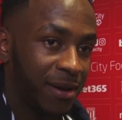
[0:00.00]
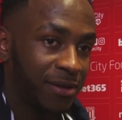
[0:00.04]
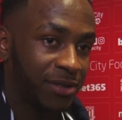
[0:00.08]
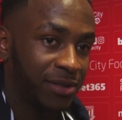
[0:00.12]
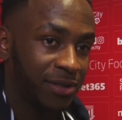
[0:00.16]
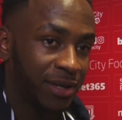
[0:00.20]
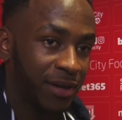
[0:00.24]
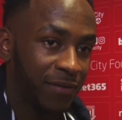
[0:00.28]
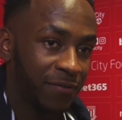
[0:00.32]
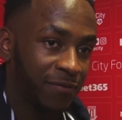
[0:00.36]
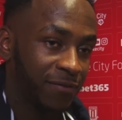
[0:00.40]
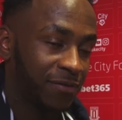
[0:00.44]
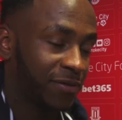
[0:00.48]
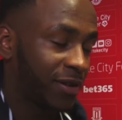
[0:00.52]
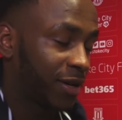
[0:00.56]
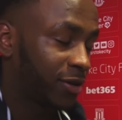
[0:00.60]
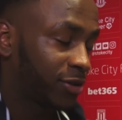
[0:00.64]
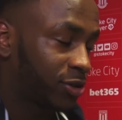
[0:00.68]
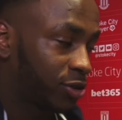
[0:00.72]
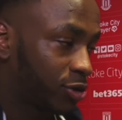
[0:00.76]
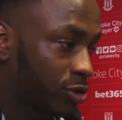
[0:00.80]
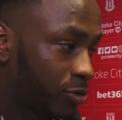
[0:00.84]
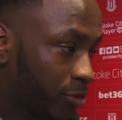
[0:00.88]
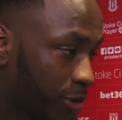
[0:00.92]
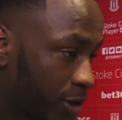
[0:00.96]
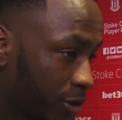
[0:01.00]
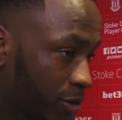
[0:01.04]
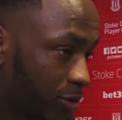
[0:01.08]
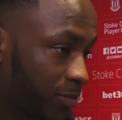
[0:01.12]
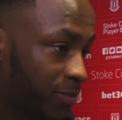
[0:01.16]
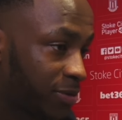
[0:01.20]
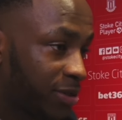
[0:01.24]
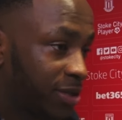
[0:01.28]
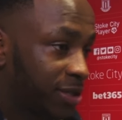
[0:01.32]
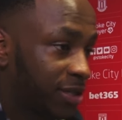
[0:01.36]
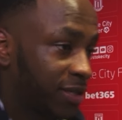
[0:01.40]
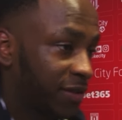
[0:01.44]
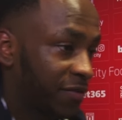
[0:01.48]
I, have felt so
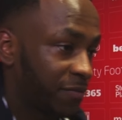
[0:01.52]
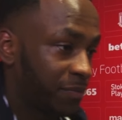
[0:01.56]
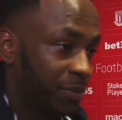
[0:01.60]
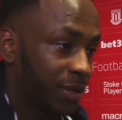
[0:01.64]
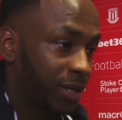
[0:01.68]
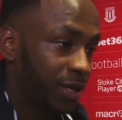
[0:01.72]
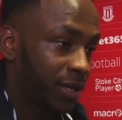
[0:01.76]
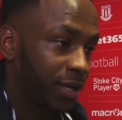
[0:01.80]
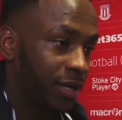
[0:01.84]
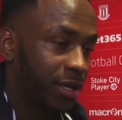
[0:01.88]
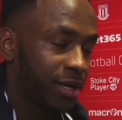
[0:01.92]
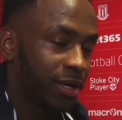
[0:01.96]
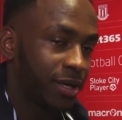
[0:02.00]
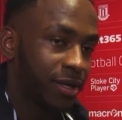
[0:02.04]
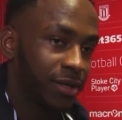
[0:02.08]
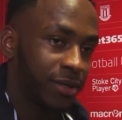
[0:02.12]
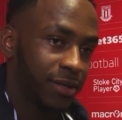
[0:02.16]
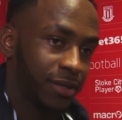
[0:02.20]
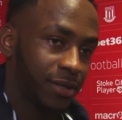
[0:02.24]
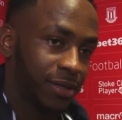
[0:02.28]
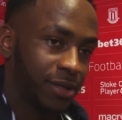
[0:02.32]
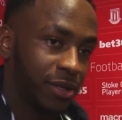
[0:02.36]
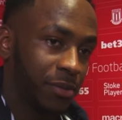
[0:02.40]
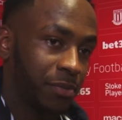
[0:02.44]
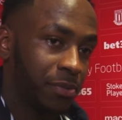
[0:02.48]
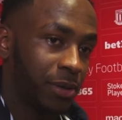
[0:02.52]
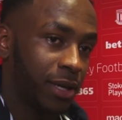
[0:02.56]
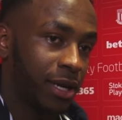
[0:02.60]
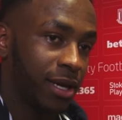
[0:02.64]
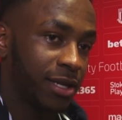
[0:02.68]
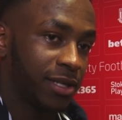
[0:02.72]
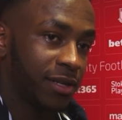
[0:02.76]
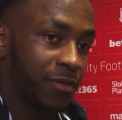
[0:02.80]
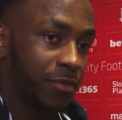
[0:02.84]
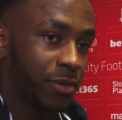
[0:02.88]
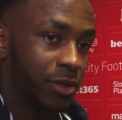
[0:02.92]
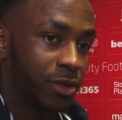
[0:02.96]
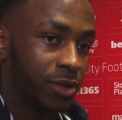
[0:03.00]
welcome since I've been here. The
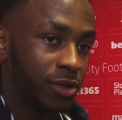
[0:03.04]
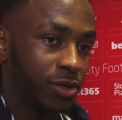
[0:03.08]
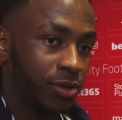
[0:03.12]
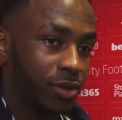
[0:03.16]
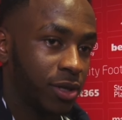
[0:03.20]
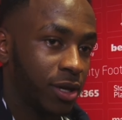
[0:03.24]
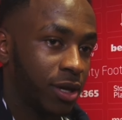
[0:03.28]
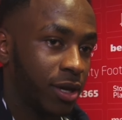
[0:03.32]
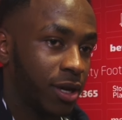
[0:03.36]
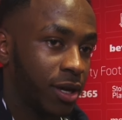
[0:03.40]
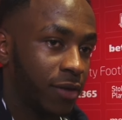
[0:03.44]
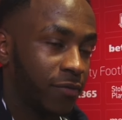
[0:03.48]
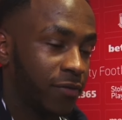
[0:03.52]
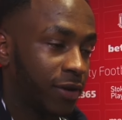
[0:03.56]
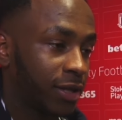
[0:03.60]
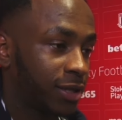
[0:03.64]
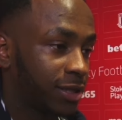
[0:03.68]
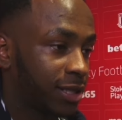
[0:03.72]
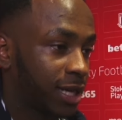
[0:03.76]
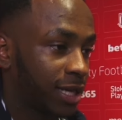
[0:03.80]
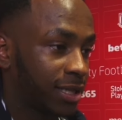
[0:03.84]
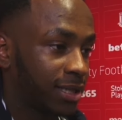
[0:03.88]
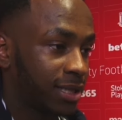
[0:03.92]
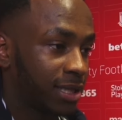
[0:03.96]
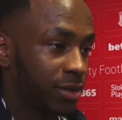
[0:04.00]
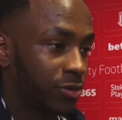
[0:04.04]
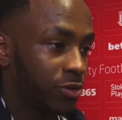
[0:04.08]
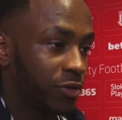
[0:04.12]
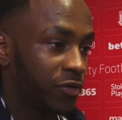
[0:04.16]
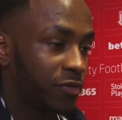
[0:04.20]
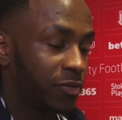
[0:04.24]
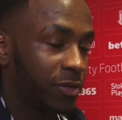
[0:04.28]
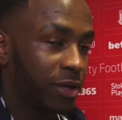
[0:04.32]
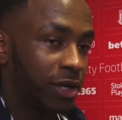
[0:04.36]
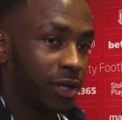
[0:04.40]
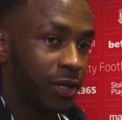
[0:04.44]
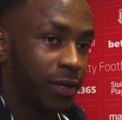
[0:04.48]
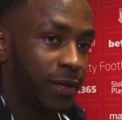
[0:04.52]
players have been uh, fantastic with
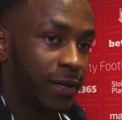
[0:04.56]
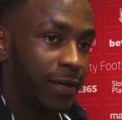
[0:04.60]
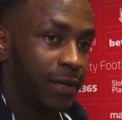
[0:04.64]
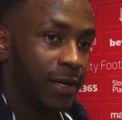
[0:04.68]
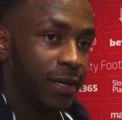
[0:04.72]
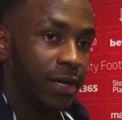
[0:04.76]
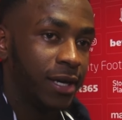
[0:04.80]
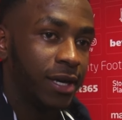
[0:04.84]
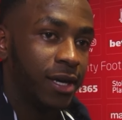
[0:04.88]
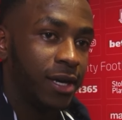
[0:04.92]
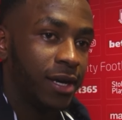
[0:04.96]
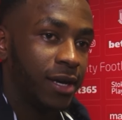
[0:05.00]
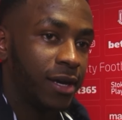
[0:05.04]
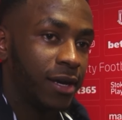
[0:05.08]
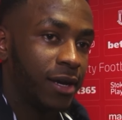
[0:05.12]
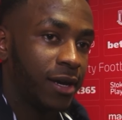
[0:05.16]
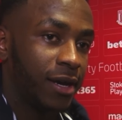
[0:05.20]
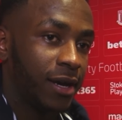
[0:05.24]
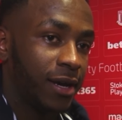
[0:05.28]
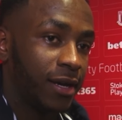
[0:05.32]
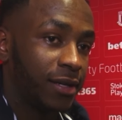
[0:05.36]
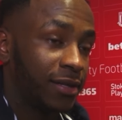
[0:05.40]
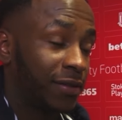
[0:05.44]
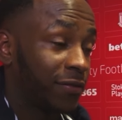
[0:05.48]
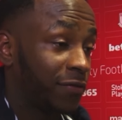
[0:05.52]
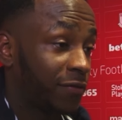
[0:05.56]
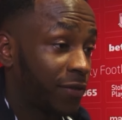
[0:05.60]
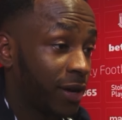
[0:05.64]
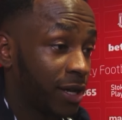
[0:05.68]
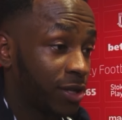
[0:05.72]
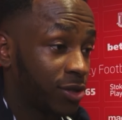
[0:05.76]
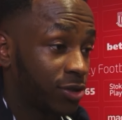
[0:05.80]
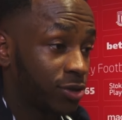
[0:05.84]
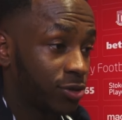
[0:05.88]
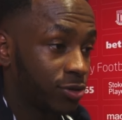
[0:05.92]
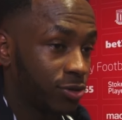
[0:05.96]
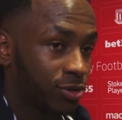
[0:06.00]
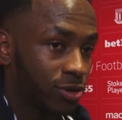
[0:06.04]
me. Uh, the
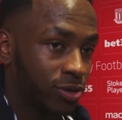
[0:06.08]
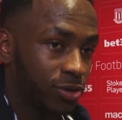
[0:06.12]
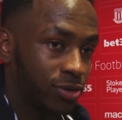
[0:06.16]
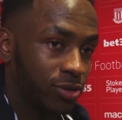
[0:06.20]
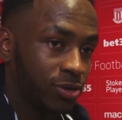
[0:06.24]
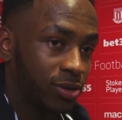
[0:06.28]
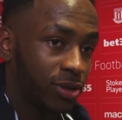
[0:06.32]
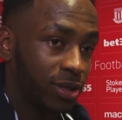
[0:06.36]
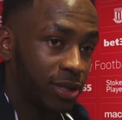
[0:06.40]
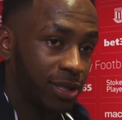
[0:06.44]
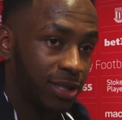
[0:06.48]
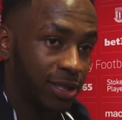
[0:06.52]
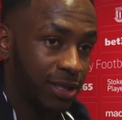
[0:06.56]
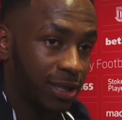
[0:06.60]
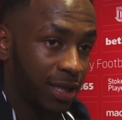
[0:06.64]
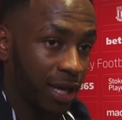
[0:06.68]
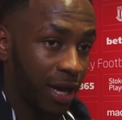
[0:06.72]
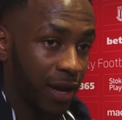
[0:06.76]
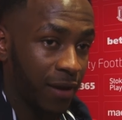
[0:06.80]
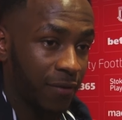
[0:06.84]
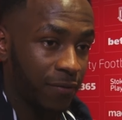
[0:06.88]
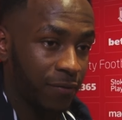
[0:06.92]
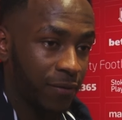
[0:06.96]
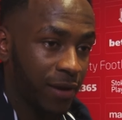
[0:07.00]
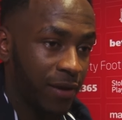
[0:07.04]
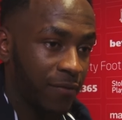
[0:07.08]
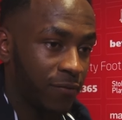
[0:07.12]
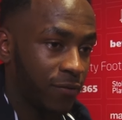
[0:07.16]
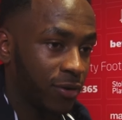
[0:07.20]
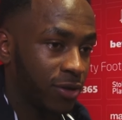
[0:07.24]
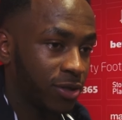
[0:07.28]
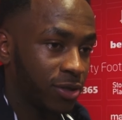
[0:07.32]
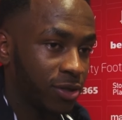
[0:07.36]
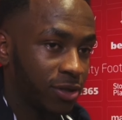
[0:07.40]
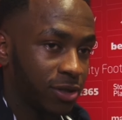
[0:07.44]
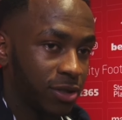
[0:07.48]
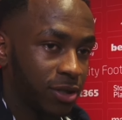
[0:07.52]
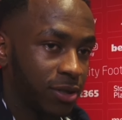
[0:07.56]
fans also, the staff,
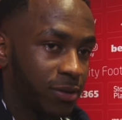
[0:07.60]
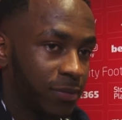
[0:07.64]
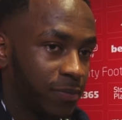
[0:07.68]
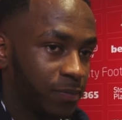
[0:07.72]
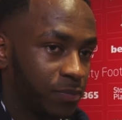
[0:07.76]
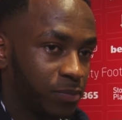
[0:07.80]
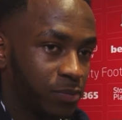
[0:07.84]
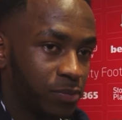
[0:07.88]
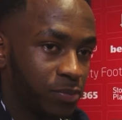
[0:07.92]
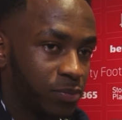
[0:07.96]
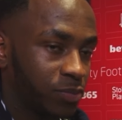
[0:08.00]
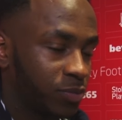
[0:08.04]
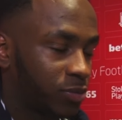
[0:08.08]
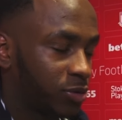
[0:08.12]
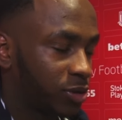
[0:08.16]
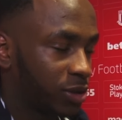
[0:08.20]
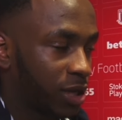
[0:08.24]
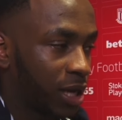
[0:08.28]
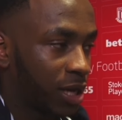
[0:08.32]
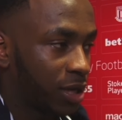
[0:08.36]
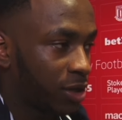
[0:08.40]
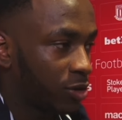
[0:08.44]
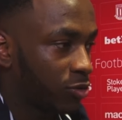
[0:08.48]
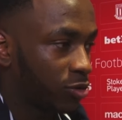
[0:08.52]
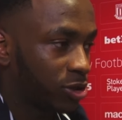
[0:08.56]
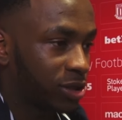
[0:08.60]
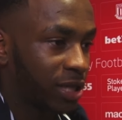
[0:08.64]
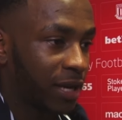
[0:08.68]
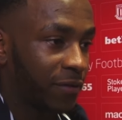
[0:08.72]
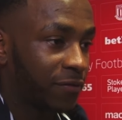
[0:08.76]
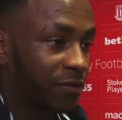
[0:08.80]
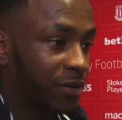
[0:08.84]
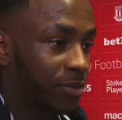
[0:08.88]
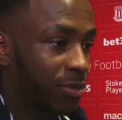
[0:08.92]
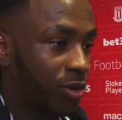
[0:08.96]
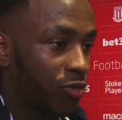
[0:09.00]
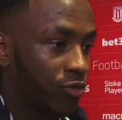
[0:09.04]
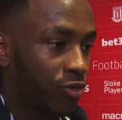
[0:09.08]
everyone's like looked
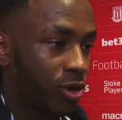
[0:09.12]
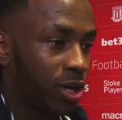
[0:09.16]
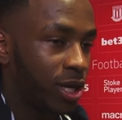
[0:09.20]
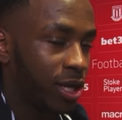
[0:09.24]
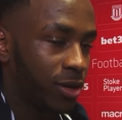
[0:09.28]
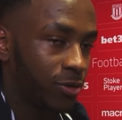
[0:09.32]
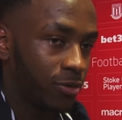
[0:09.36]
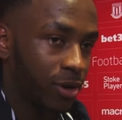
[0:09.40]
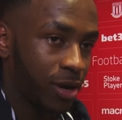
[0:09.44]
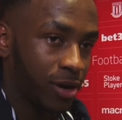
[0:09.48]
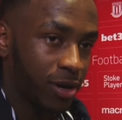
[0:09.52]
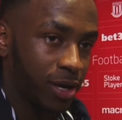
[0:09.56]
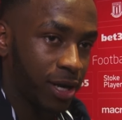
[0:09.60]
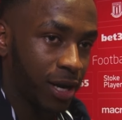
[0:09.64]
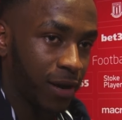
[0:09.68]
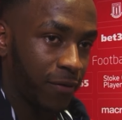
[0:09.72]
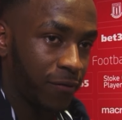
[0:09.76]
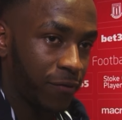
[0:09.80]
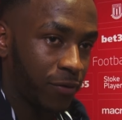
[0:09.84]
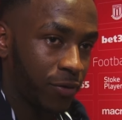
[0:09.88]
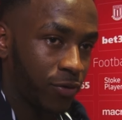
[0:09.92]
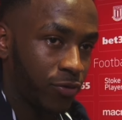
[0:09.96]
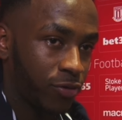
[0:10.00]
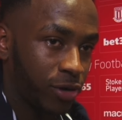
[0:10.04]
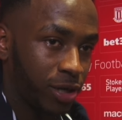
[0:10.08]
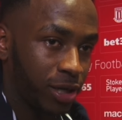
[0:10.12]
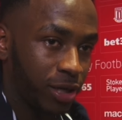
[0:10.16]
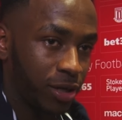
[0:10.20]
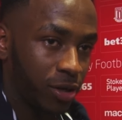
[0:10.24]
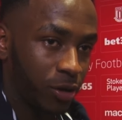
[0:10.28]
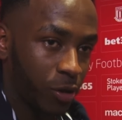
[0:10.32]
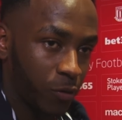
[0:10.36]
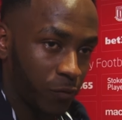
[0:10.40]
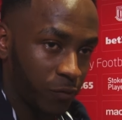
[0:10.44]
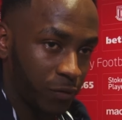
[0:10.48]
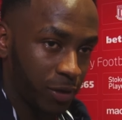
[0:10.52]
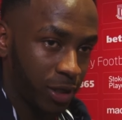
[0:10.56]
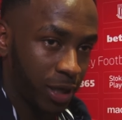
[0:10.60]
after me really well, and I feel really
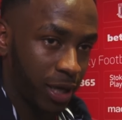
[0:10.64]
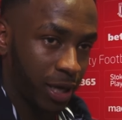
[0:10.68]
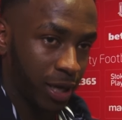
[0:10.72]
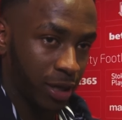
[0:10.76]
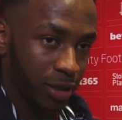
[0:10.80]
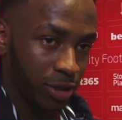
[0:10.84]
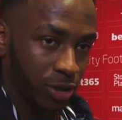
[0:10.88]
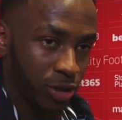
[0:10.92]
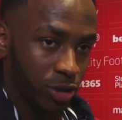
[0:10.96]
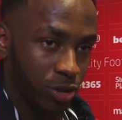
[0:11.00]
loved again.